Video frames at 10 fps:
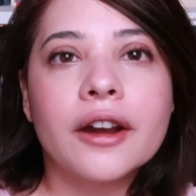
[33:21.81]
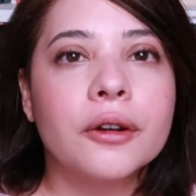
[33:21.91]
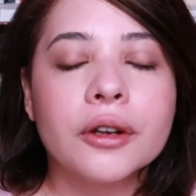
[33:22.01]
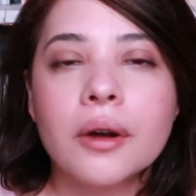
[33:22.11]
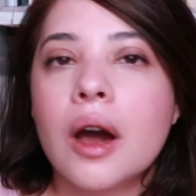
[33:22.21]
I
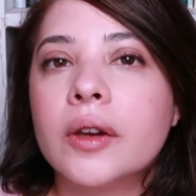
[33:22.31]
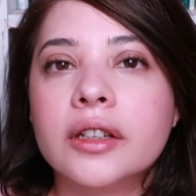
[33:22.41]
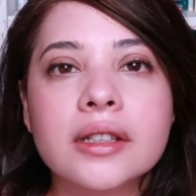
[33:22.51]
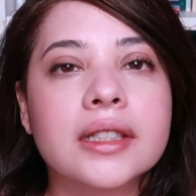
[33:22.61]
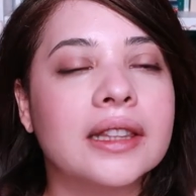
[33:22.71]
don't know how he
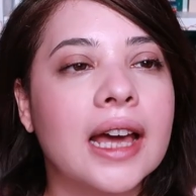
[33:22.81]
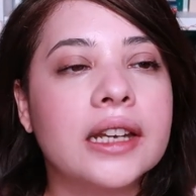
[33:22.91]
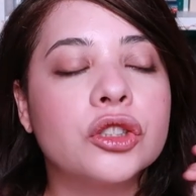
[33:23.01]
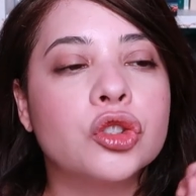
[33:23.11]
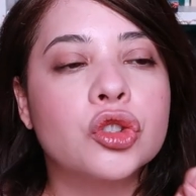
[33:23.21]
does it.
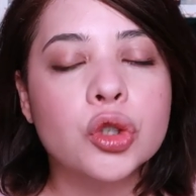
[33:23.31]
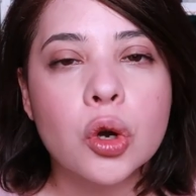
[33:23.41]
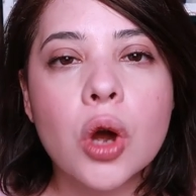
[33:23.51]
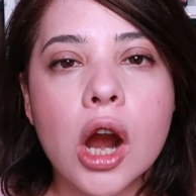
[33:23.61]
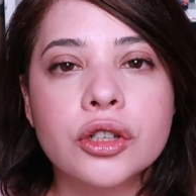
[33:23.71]
That is
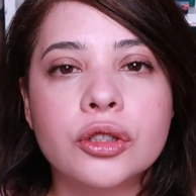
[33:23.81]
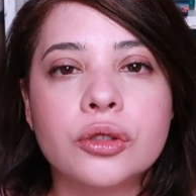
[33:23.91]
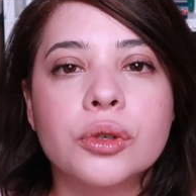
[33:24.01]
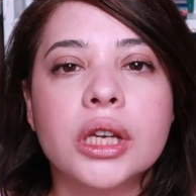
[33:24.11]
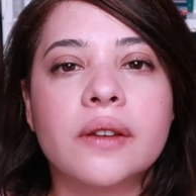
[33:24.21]
so hard to
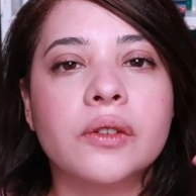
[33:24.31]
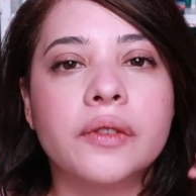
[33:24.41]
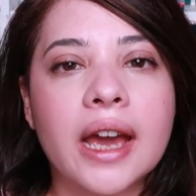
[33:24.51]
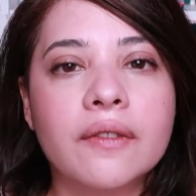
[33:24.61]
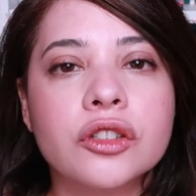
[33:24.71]
do. If you've
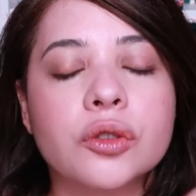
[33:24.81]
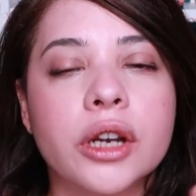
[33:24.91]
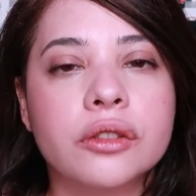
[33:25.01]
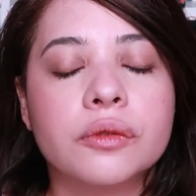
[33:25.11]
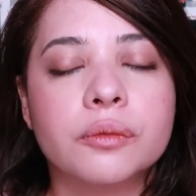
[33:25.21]
ever
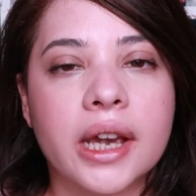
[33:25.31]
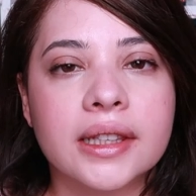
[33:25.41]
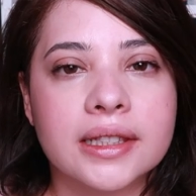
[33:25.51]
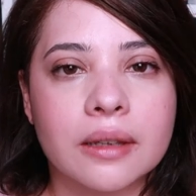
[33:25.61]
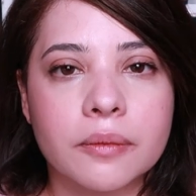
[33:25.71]
tried to write
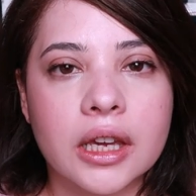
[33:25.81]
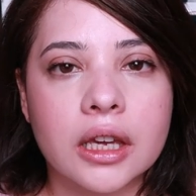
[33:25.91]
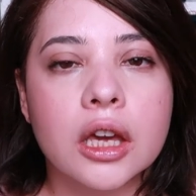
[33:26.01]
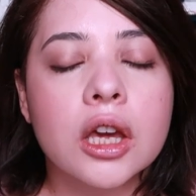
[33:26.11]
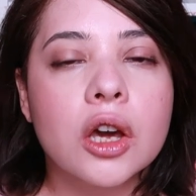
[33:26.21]

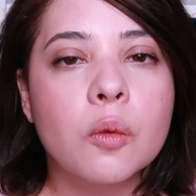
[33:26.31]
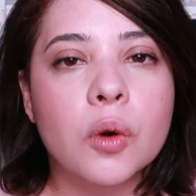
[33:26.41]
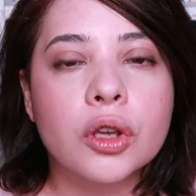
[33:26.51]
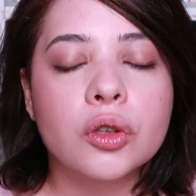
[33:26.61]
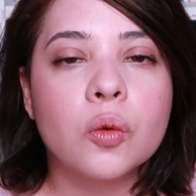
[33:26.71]
something
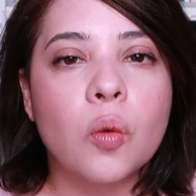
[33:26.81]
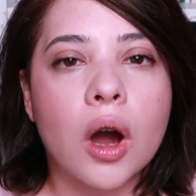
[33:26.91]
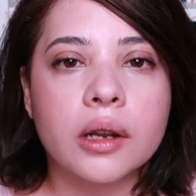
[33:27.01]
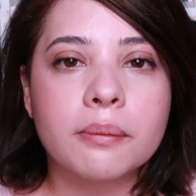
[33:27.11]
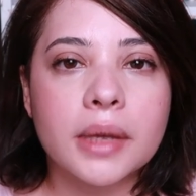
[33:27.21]
where you
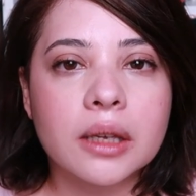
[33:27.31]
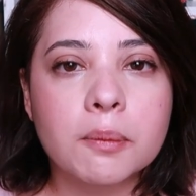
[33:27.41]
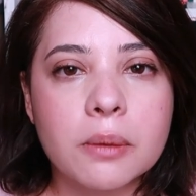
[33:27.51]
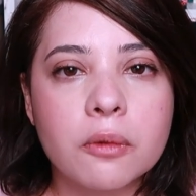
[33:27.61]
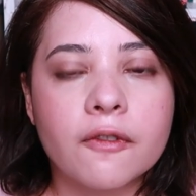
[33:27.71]
want to make
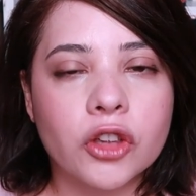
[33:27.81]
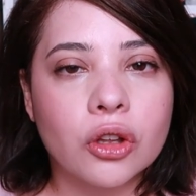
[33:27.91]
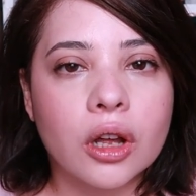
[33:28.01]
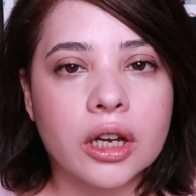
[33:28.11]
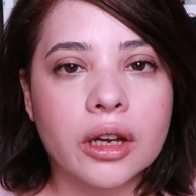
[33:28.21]
people
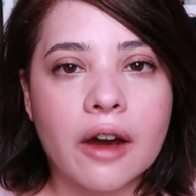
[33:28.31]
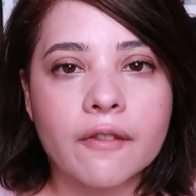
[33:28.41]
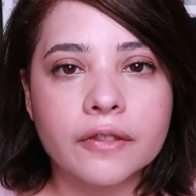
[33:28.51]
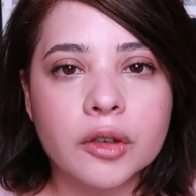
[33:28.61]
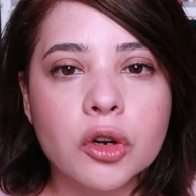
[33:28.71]
feel
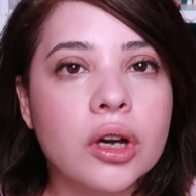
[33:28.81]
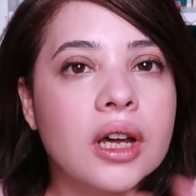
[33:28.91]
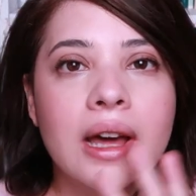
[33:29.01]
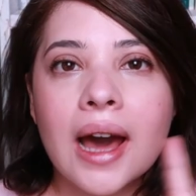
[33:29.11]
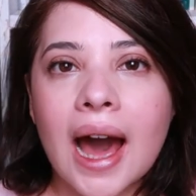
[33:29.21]
uncomfortable,